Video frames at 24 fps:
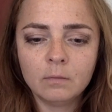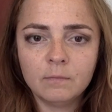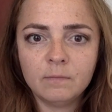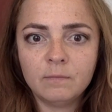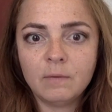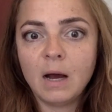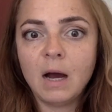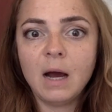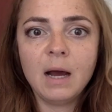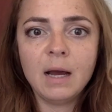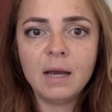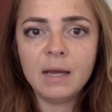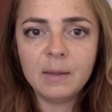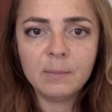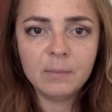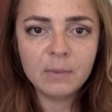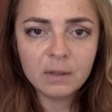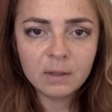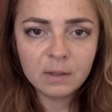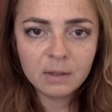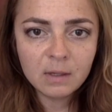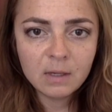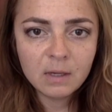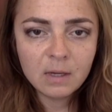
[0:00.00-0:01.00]
vibe,
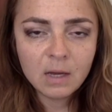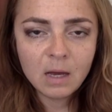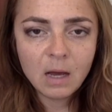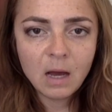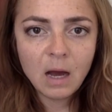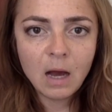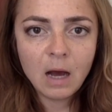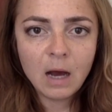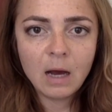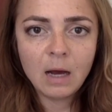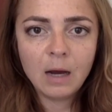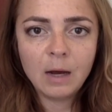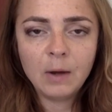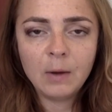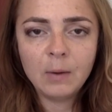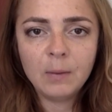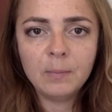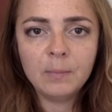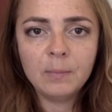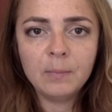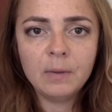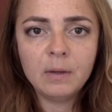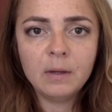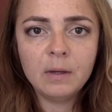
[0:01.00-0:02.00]

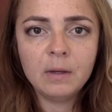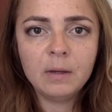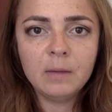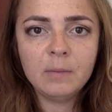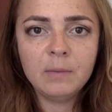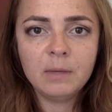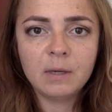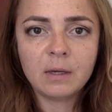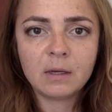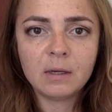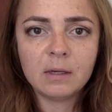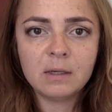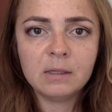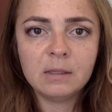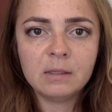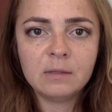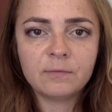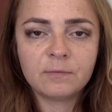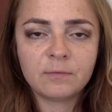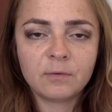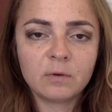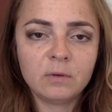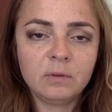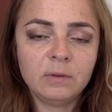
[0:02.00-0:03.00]
because
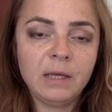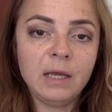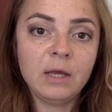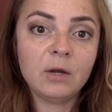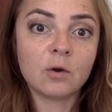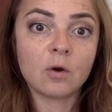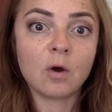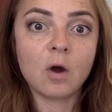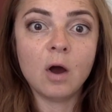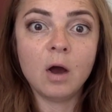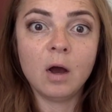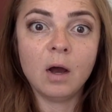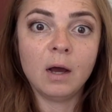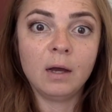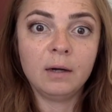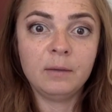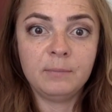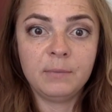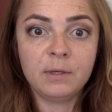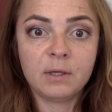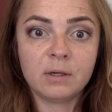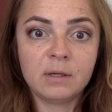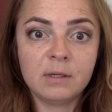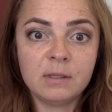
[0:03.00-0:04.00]
for later
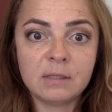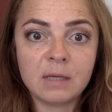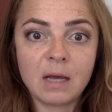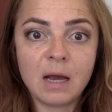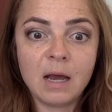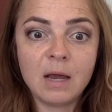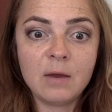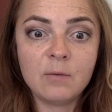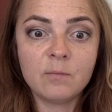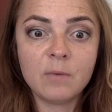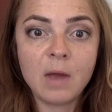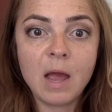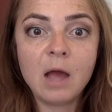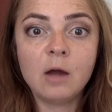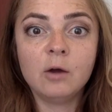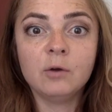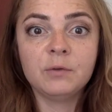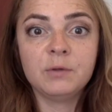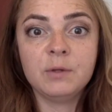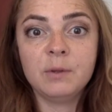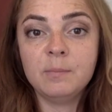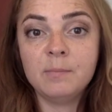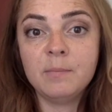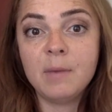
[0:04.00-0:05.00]
on, because I
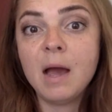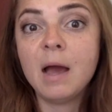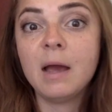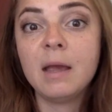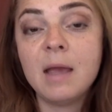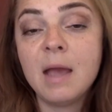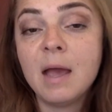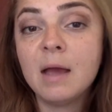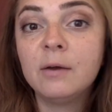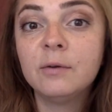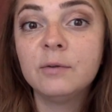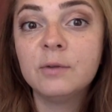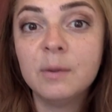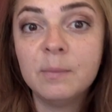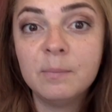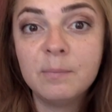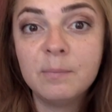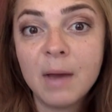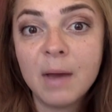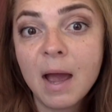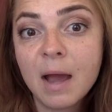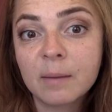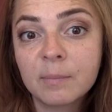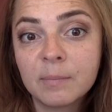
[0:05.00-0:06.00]
held it
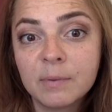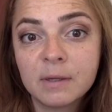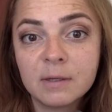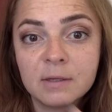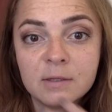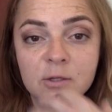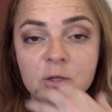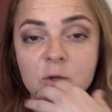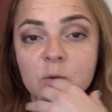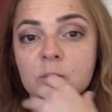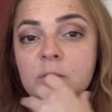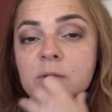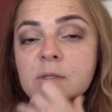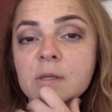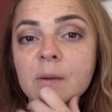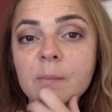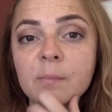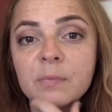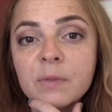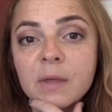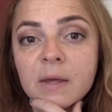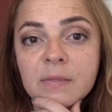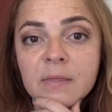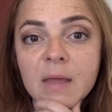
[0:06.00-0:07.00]
back, because it was
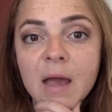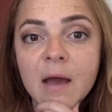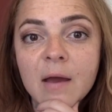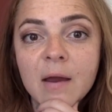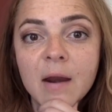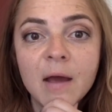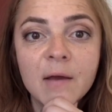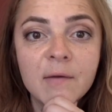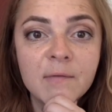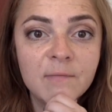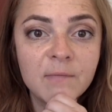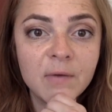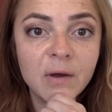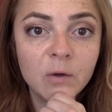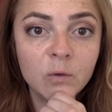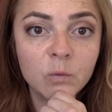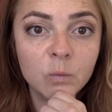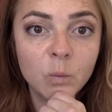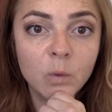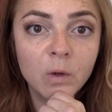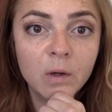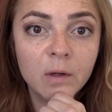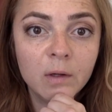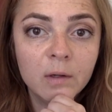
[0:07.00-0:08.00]
something that I felt
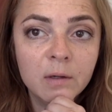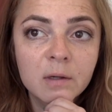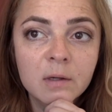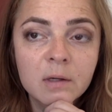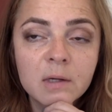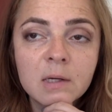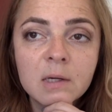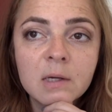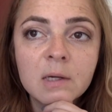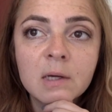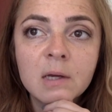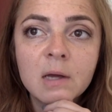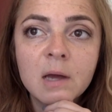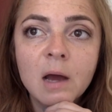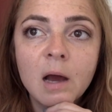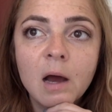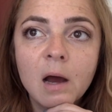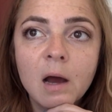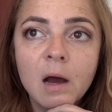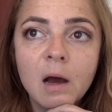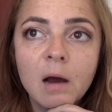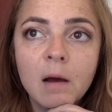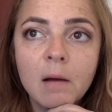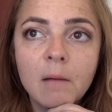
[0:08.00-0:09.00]
would,
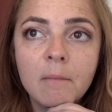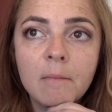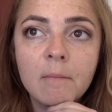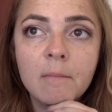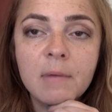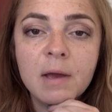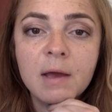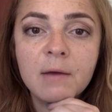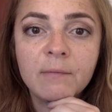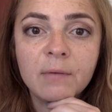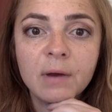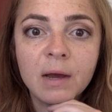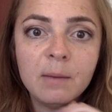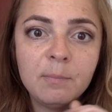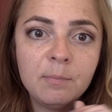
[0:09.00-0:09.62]
if